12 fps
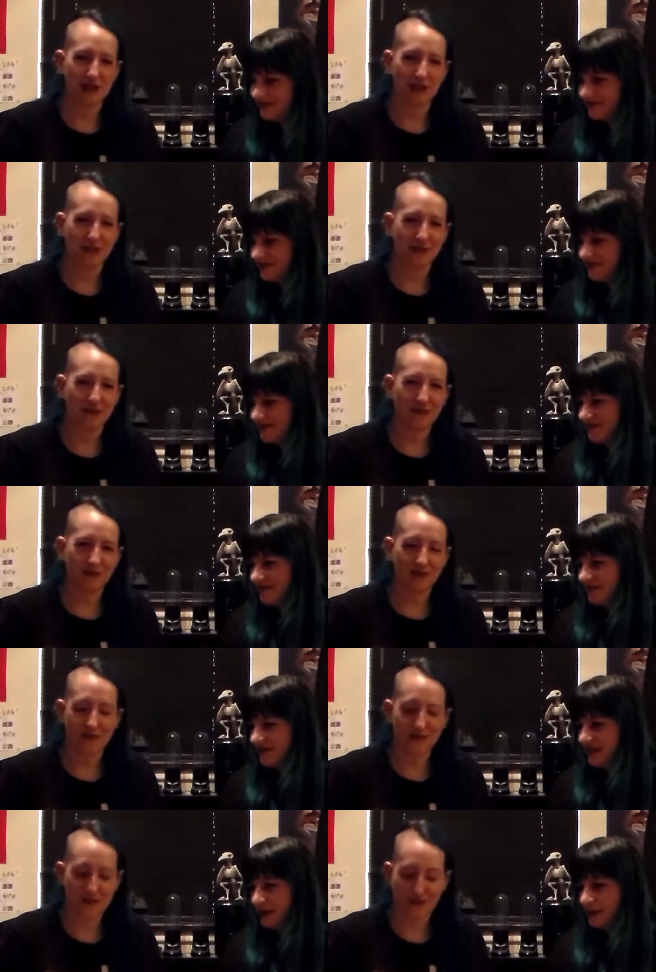Speaker 1: dirty.
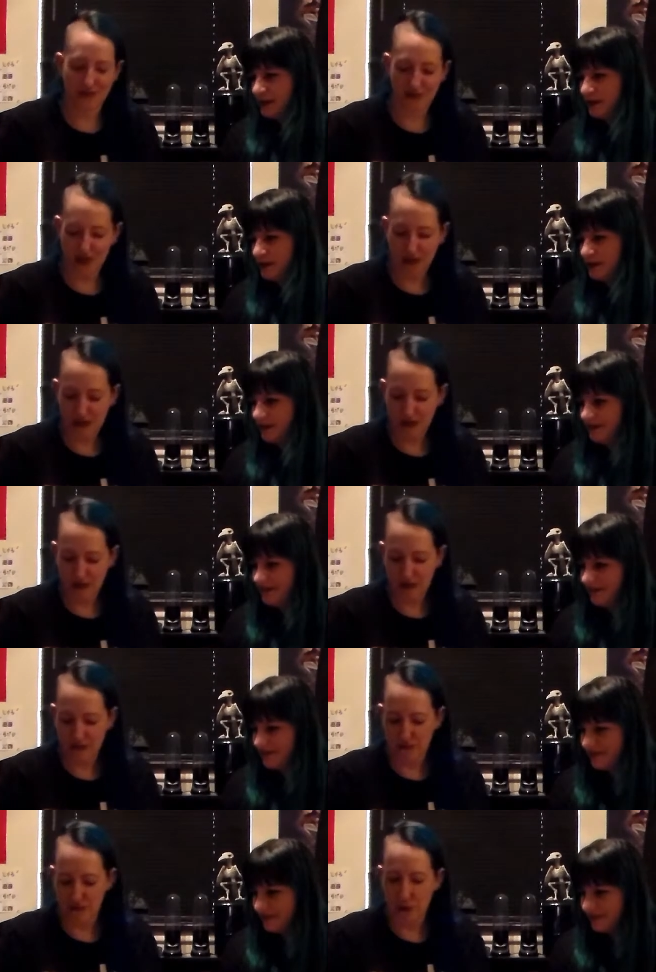Oh.
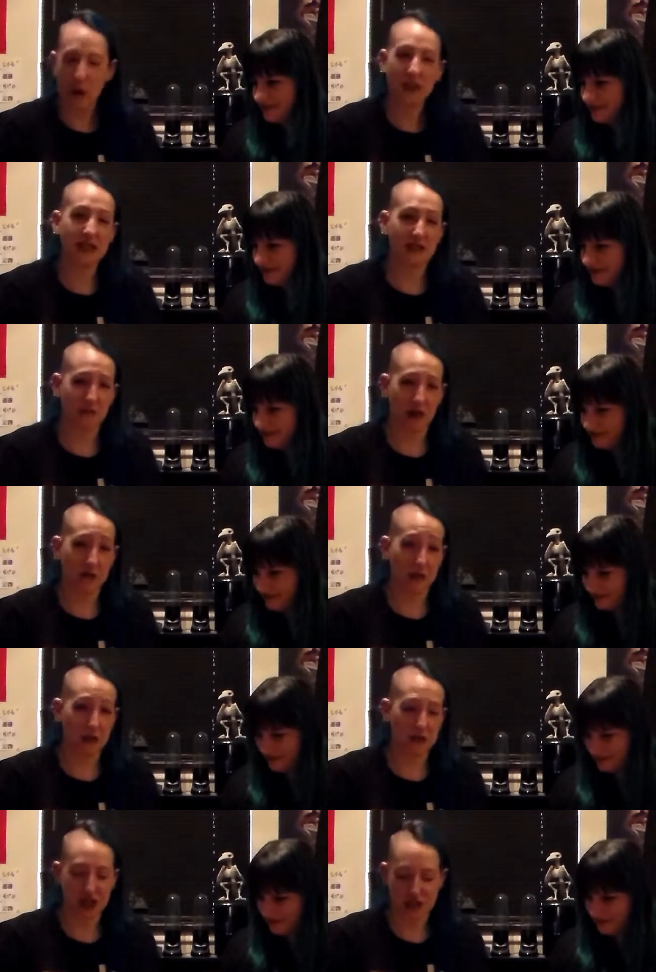Moisten my
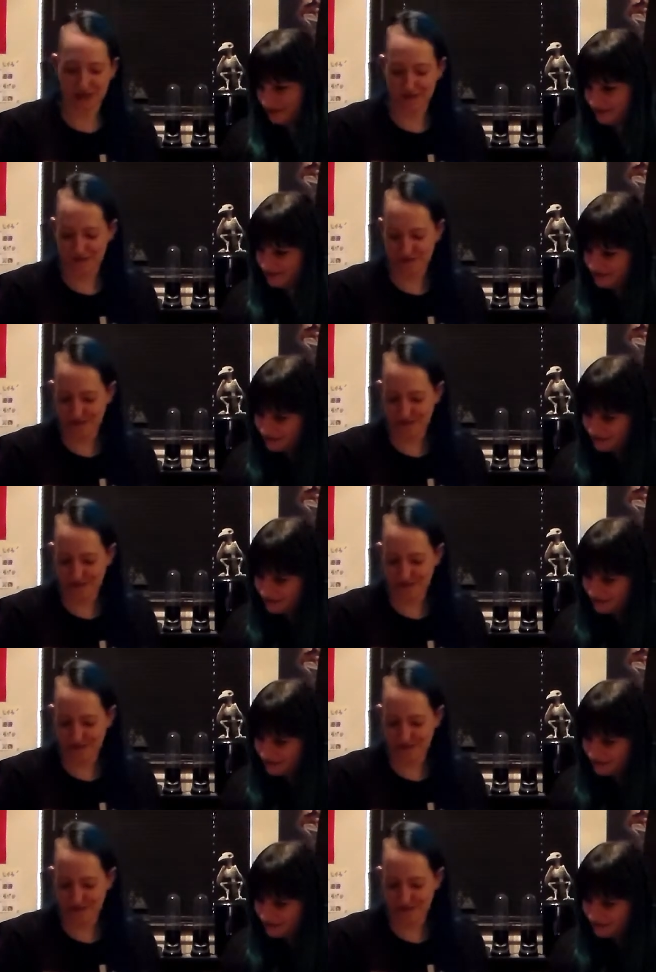mochi.